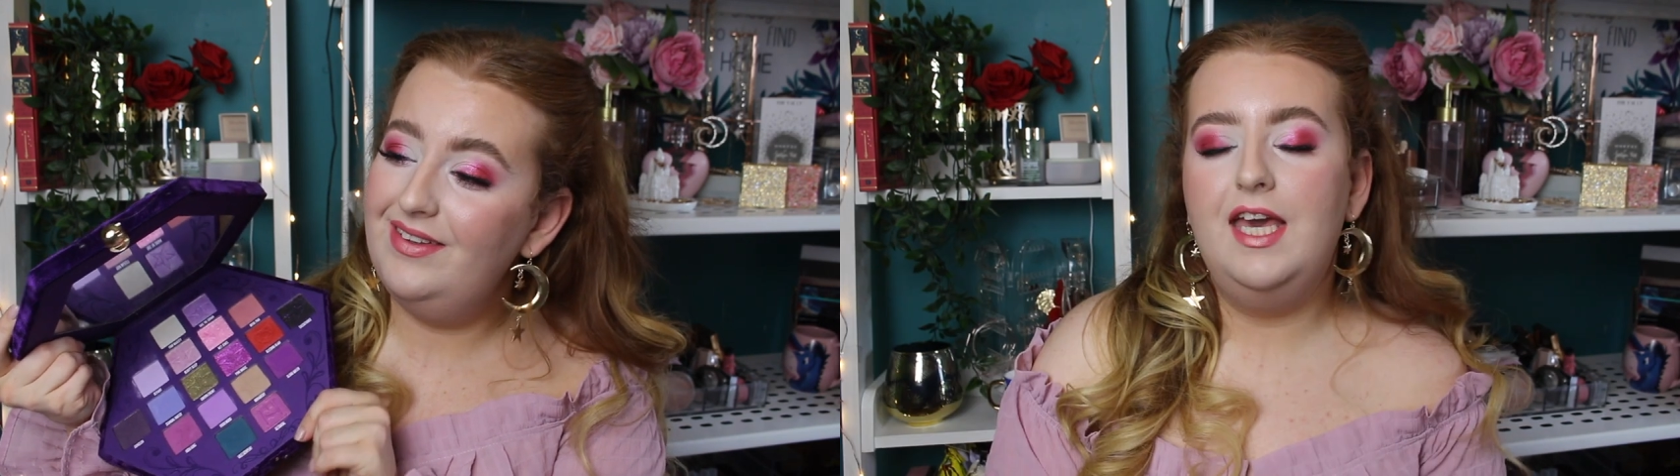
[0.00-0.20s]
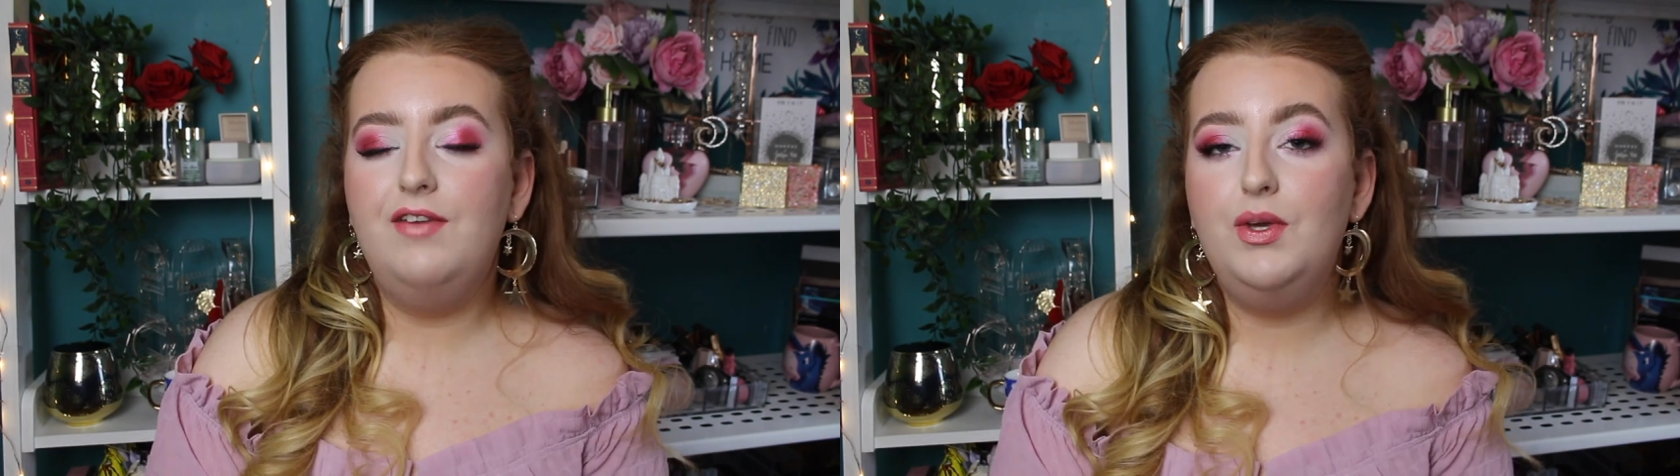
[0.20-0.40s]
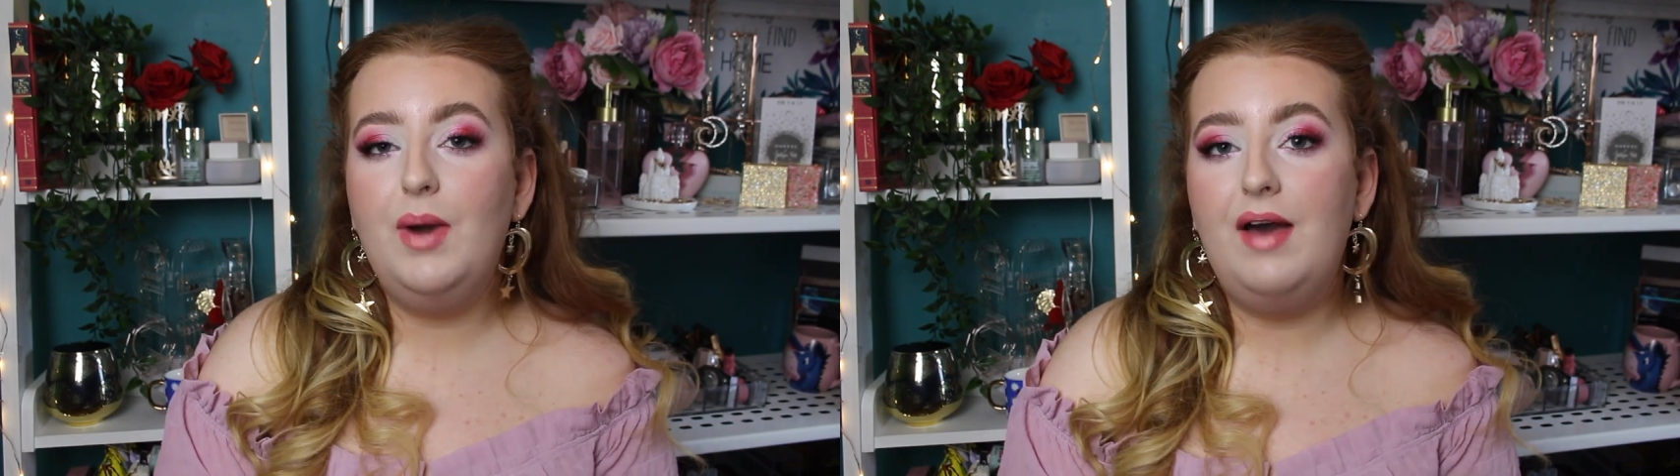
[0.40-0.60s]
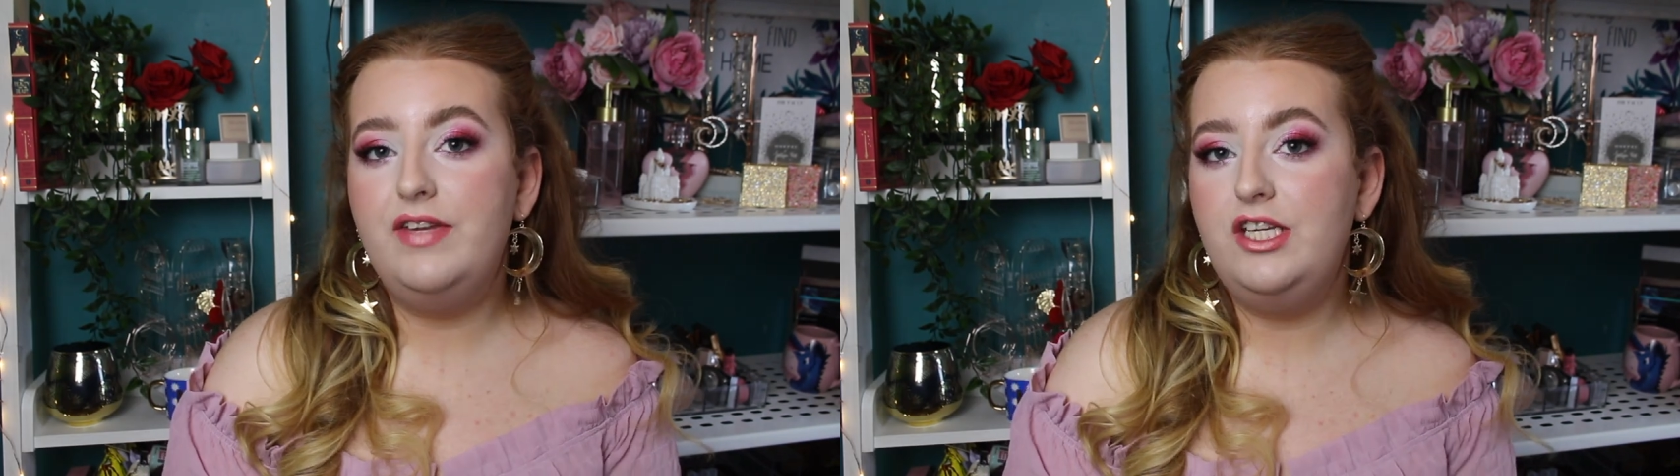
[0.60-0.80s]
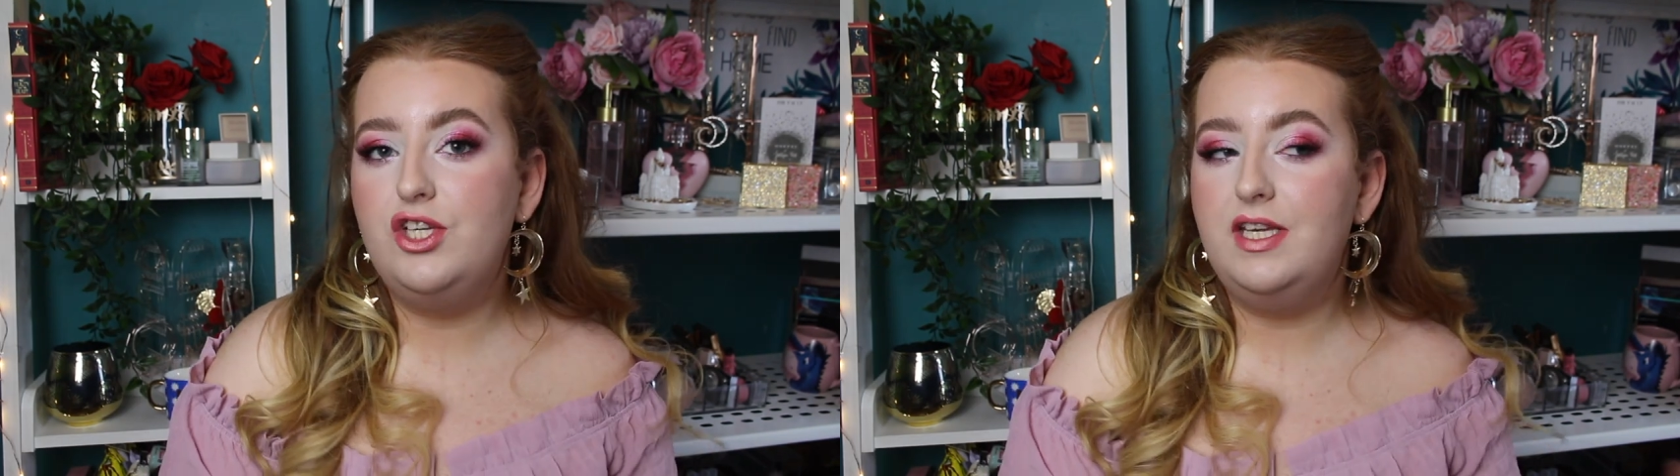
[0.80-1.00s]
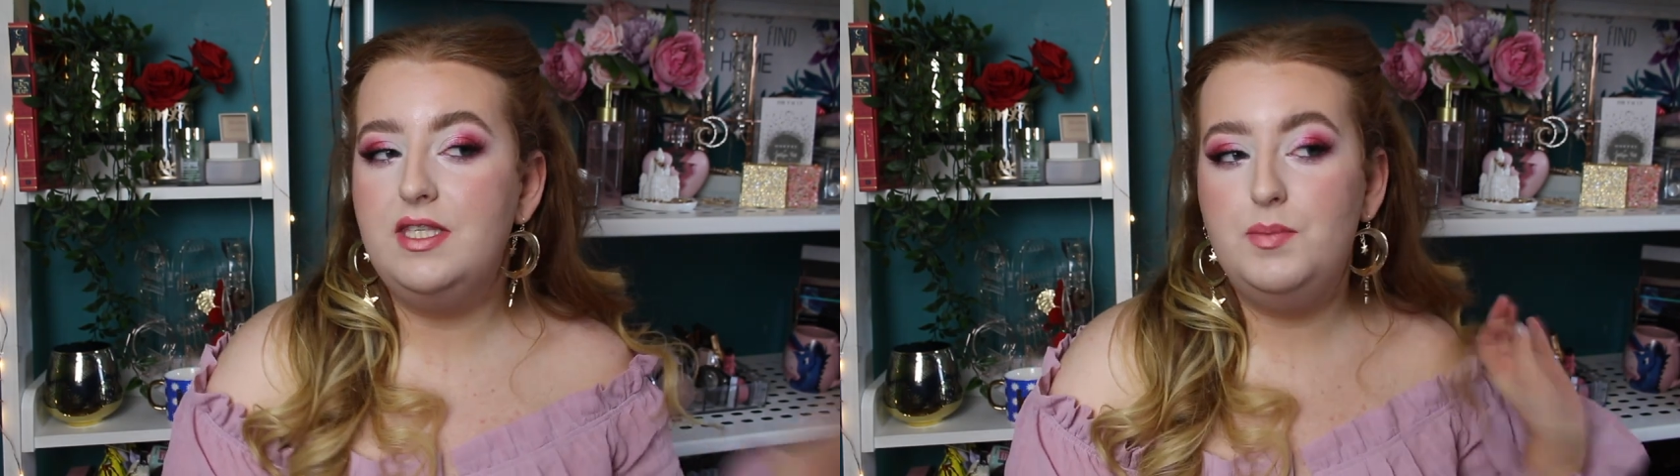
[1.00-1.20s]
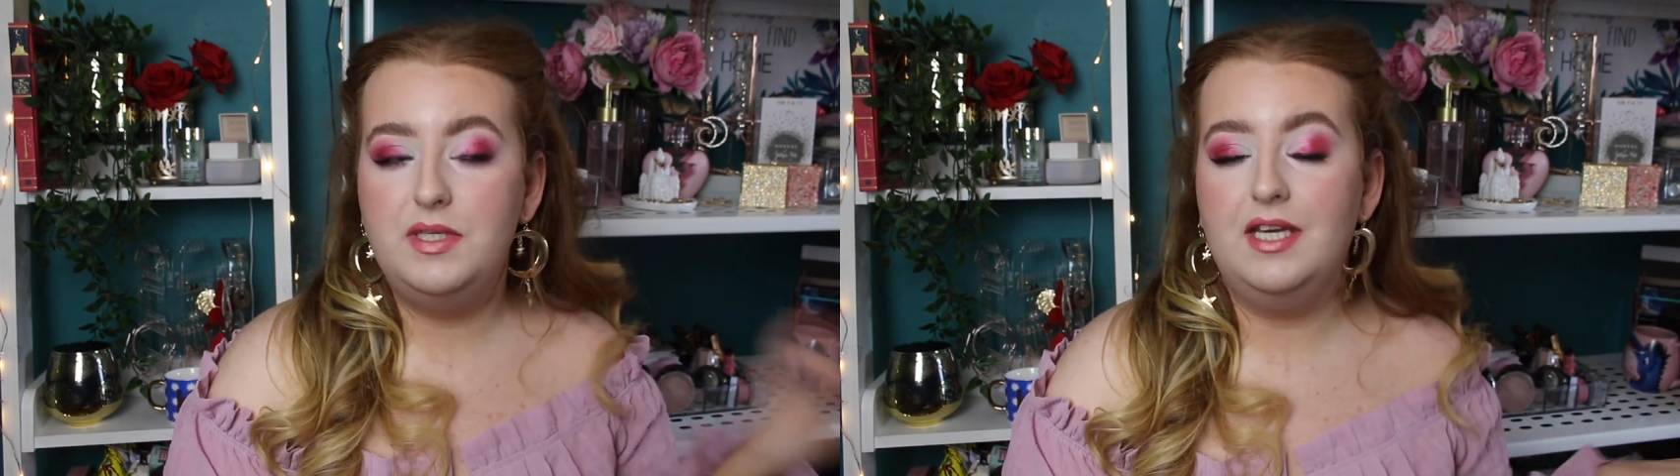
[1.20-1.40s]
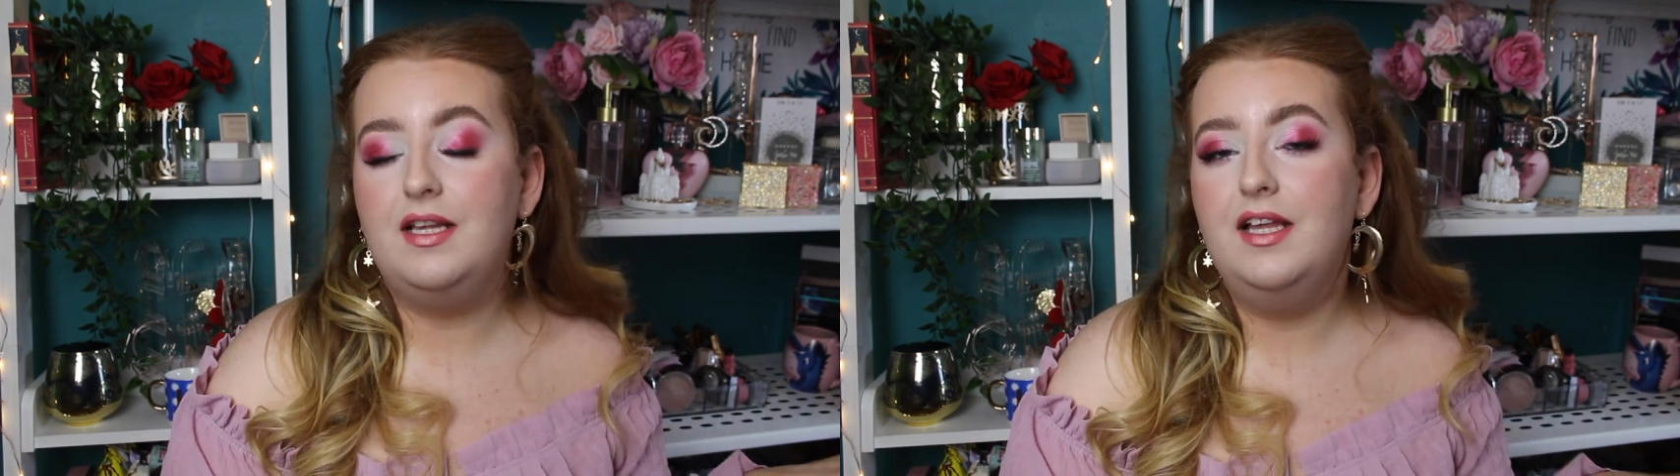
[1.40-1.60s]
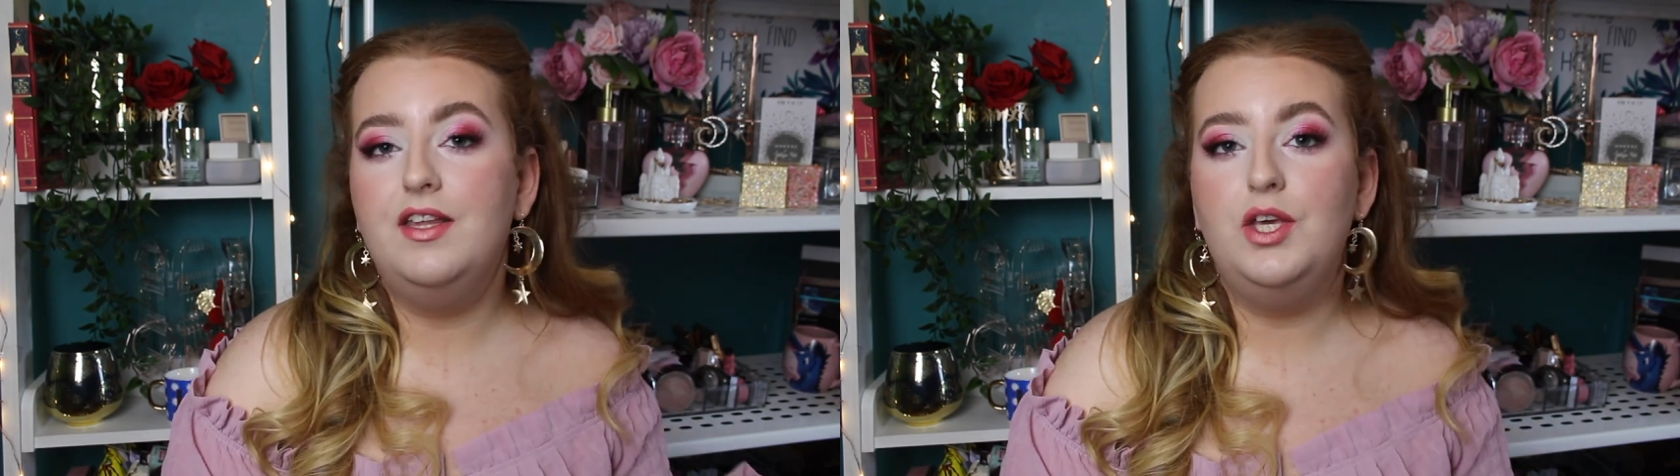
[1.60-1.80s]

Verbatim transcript: If you have any shades in particular